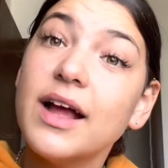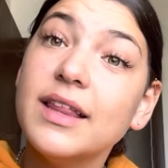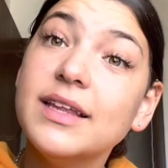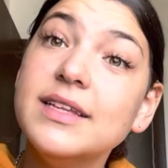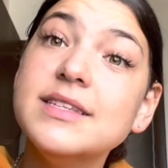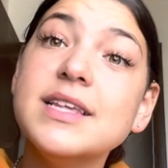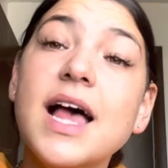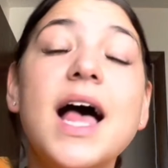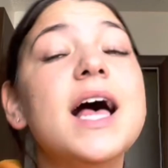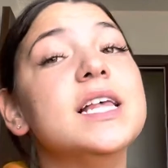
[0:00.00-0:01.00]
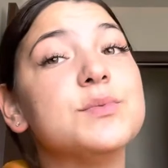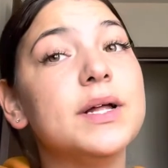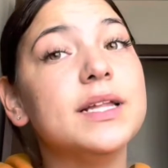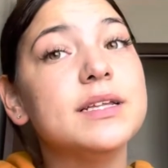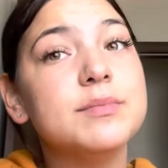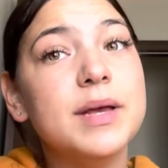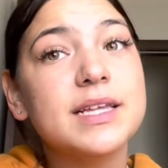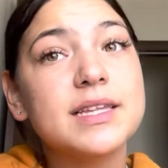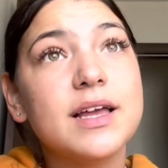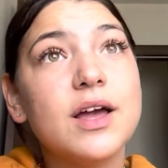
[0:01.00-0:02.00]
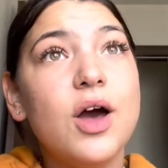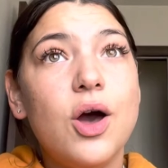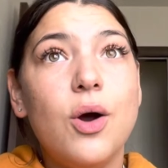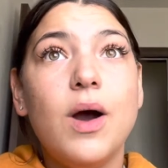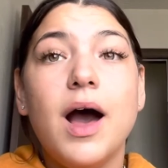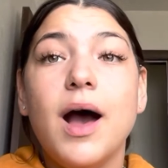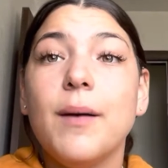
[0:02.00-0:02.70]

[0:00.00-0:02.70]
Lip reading: islands, as well as Mexico,